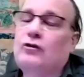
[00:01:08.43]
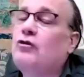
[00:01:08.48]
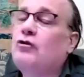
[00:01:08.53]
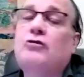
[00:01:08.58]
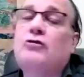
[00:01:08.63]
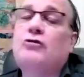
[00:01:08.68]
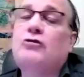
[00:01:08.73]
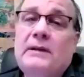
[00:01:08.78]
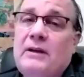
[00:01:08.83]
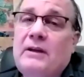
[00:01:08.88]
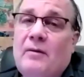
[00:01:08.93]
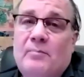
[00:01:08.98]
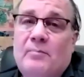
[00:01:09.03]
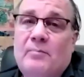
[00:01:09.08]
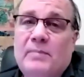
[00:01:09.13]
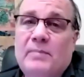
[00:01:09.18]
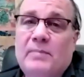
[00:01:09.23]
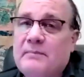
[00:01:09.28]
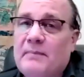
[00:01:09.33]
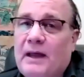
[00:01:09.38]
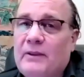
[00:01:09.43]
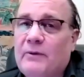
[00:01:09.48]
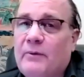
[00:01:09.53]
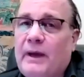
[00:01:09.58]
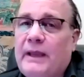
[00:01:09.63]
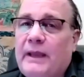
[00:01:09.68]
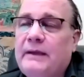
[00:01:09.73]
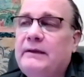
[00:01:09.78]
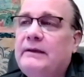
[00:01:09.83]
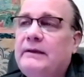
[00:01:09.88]
common complaint, by the
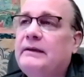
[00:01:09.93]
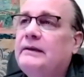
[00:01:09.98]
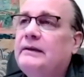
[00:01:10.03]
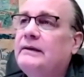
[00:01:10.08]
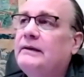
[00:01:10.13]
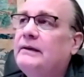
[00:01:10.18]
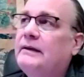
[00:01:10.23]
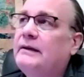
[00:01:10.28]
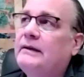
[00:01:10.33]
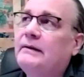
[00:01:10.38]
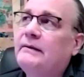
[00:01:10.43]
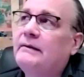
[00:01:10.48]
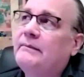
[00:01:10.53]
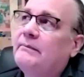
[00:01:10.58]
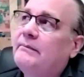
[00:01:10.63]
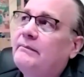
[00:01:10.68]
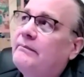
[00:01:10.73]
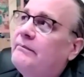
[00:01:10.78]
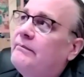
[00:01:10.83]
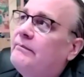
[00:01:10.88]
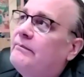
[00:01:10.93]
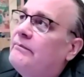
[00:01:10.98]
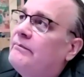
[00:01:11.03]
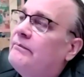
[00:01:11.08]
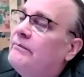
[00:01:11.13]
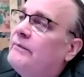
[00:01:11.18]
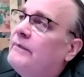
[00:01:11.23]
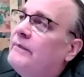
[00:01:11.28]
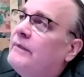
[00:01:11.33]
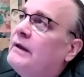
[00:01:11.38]
way. Um,
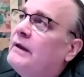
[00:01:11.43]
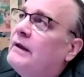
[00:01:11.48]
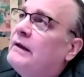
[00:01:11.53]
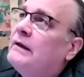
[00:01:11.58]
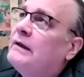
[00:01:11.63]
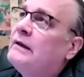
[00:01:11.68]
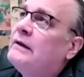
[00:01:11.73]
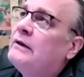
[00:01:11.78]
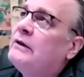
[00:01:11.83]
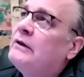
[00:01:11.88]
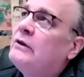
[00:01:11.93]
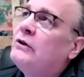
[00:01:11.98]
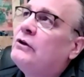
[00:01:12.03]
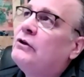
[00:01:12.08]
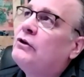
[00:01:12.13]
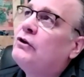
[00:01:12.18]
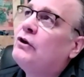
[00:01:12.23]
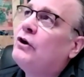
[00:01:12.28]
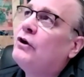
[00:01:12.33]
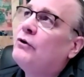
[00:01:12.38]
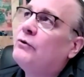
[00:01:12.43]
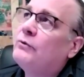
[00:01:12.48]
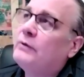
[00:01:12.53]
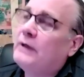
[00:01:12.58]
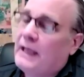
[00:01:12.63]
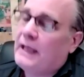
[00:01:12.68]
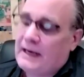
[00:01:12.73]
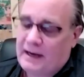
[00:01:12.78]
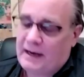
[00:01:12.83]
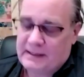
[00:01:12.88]
you know,
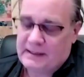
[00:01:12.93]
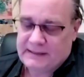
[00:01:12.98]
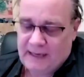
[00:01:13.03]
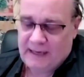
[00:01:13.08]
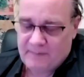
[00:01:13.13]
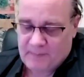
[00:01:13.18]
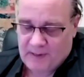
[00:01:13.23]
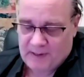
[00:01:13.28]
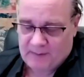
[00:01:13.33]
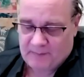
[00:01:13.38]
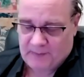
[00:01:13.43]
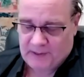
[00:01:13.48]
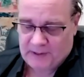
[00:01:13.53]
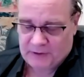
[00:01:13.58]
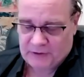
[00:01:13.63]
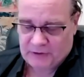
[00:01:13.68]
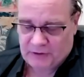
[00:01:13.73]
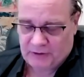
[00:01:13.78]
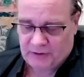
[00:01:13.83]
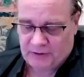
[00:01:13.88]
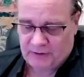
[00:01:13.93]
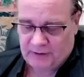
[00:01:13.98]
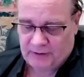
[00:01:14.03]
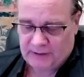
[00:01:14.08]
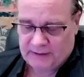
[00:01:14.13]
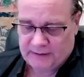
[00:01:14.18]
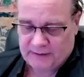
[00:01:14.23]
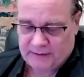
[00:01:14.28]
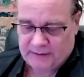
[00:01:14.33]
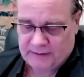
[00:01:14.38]
and I'd say big picture
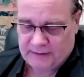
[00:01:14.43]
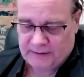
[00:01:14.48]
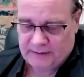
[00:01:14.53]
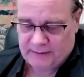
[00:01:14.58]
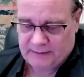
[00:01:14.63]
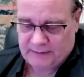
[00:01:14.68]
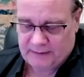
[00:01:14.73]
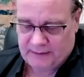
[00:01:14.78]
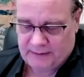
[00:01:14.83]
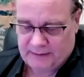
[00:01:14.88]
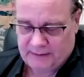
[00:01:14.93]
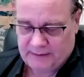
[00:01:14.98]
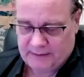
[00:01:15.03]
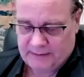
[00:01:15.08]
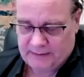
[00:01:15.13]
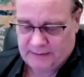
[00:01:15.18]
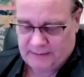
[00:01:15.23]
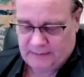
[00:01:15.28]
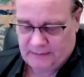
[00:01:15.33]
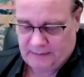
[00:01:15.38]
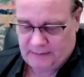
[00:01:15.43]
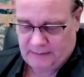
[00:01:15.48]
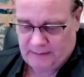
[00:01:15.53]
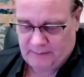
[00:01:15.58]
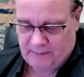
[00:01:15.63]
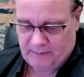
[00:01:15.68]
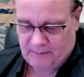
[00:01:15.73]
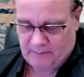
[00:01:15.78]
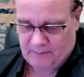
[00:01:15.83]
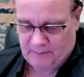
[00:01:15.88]
is is
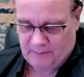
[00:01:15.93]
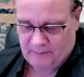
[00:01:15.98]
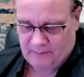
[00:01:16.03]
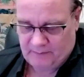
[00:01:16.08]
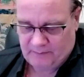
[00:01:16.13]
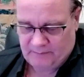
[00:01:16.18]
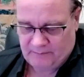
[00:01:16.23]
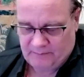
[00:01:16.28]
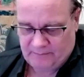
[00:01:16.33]
um,